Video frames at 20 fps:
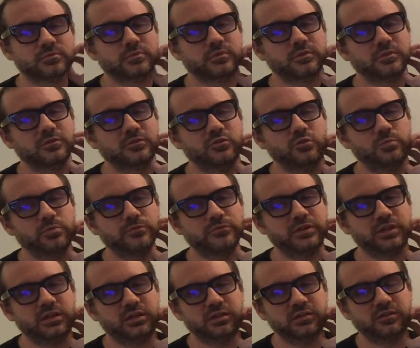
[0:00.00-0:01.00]

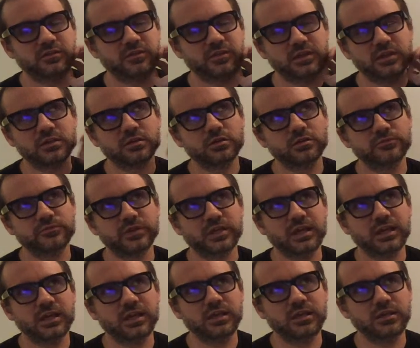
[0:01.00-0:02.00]
Supervenience. Think of
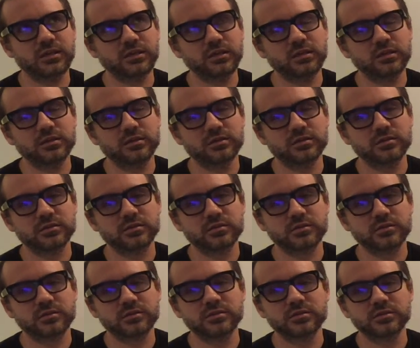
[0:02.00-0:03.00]
a
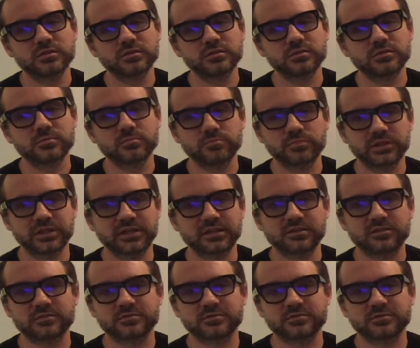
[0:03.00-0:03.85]
blank.